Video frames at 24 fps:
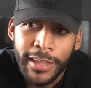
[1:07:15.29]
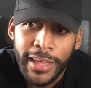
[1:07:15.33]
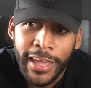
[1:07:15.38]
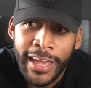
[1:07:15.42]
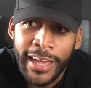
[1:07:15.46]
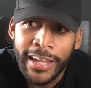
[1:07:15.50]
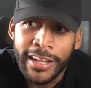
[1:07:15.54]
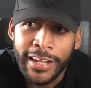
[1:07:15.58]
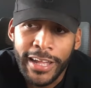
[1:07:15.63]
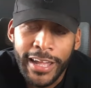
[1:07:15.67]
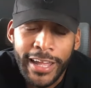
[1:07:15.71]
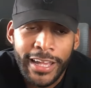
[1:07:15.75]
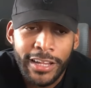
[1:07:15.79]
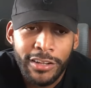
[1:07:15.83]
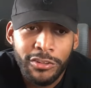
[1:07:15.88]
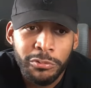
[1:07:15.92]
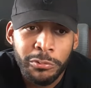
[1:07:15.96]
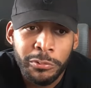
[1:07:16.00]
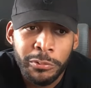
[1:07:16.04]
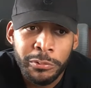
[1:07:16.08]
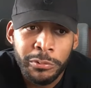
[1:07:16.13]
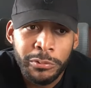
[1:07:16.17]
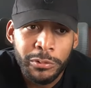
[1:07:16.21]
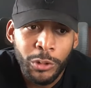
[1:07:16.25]
at an
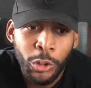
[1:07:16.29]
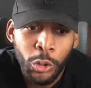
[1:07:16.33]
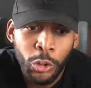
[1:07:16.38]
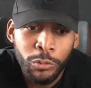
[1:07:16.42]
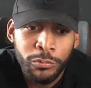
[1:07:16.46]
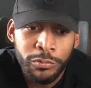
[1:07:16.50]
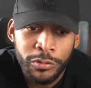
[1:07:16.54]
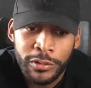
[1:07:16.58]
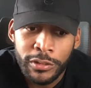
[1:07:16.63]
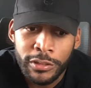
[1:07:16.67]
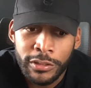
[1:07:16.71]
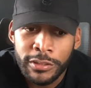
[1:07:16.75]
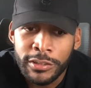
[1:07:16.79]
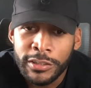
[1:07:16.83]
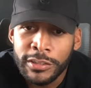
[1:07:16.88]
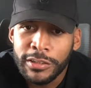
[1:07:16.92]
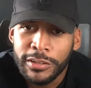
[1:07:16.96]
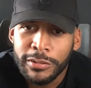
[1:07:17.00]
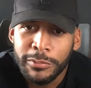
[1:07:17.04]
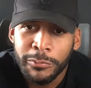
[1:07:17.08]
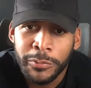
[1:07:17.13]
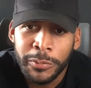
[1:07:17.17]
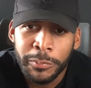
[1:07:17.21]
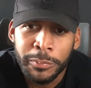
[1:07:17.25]
actual
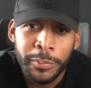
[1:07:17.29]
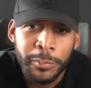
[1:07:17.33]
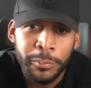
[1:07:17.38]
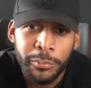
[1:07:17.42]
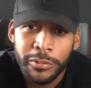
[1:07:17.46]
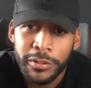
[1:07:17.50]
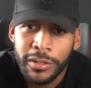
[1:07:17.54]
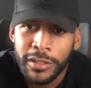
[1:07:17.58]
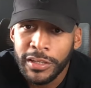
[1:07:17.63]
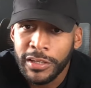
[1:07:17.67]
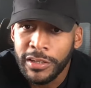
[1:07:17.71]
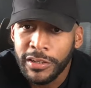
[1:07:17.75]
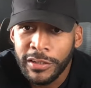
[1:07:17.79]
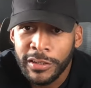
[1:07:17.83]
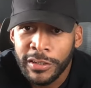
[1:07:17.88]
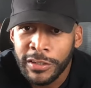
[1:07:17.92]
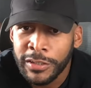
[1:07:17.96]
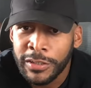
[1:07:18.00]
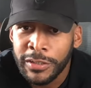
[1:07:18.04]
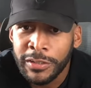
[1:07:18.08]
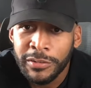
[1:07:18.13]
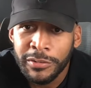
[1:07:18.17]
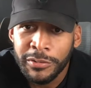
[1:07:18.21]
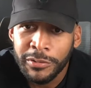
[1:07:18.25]
overlook where people can get
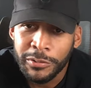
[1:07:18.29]
hurt,